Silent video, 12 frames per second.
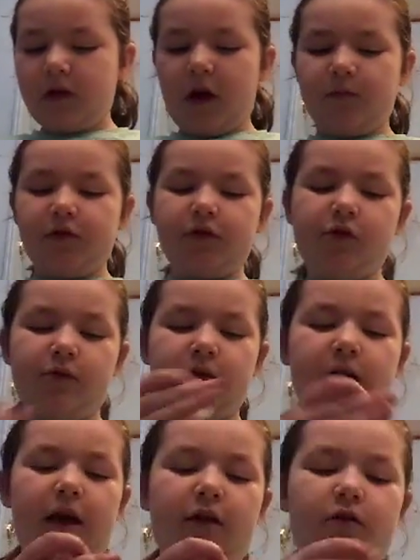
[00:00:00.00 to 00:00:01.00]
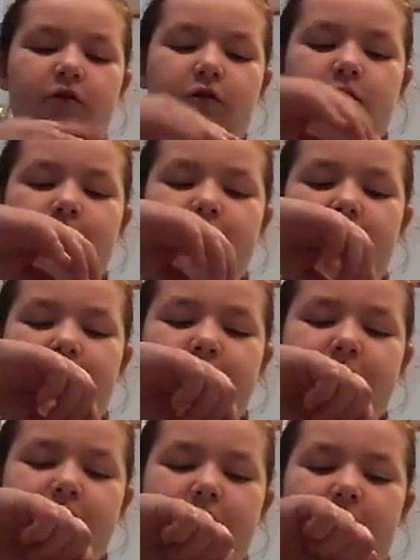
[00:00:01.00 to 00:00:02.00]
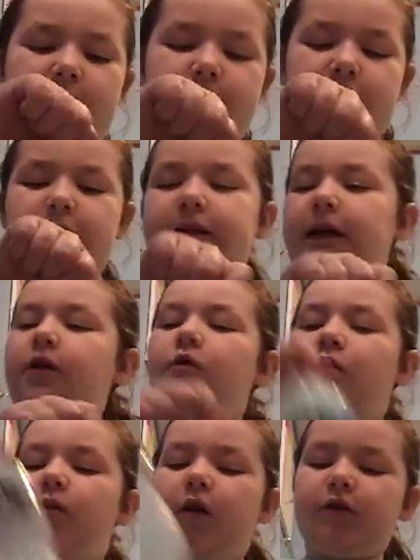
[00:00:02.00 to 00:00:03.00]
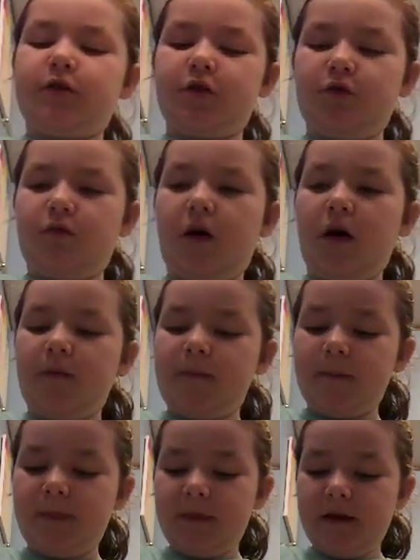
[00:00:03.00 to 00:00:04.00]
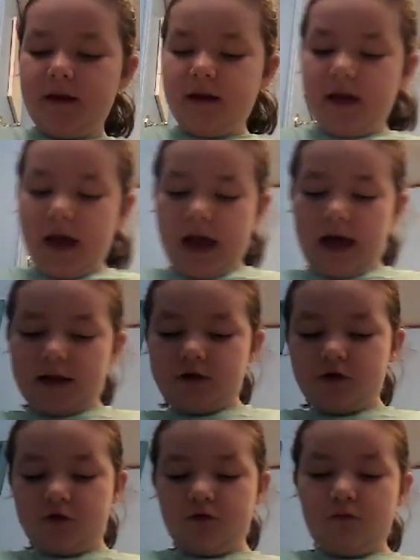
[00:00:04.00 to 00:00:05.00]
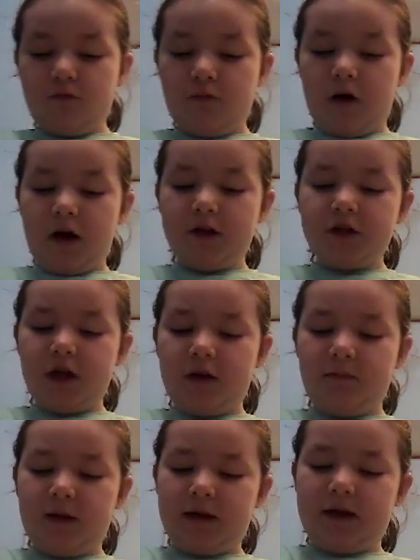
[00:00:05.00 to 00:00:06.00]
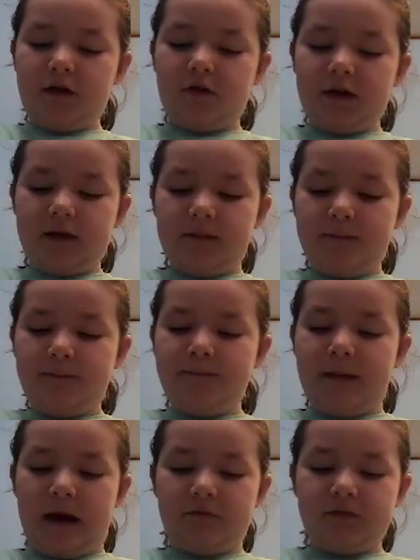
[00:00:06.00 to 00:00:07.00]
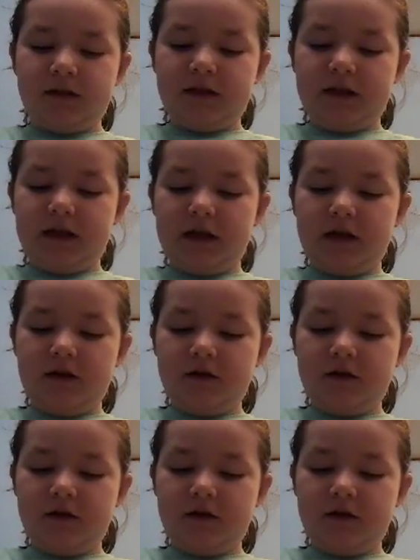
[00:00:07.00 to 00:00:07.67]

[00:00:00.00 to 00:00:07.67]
I'm just going to add a little bit at a time because I don't want to add too much and make it like bouncy.